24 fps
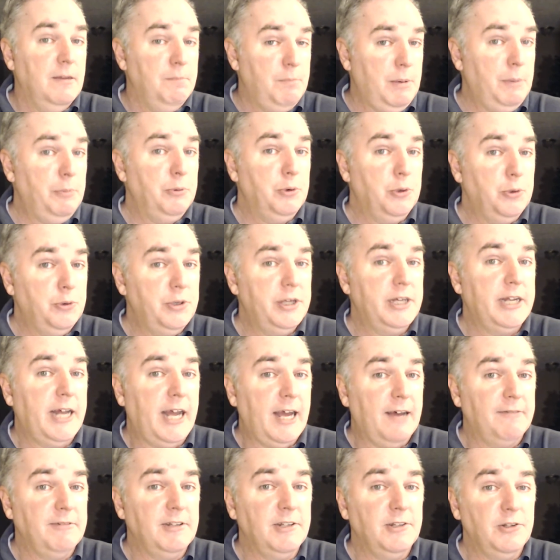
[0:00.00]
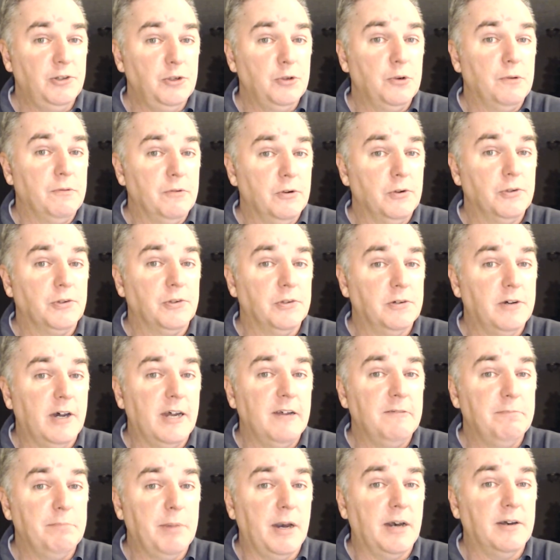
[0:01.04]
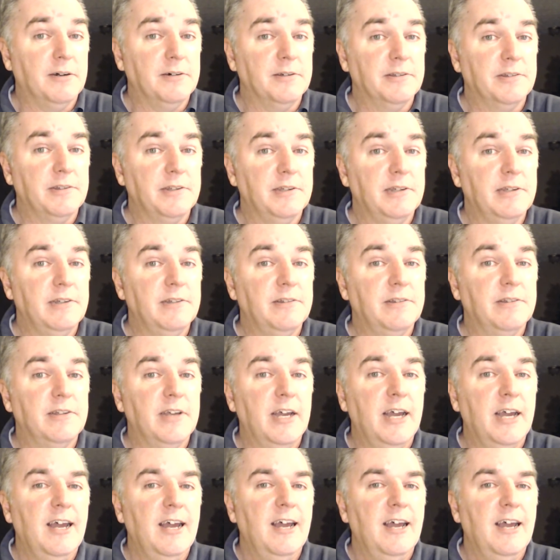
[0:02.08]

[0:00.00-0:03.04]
people who did have these universal life policies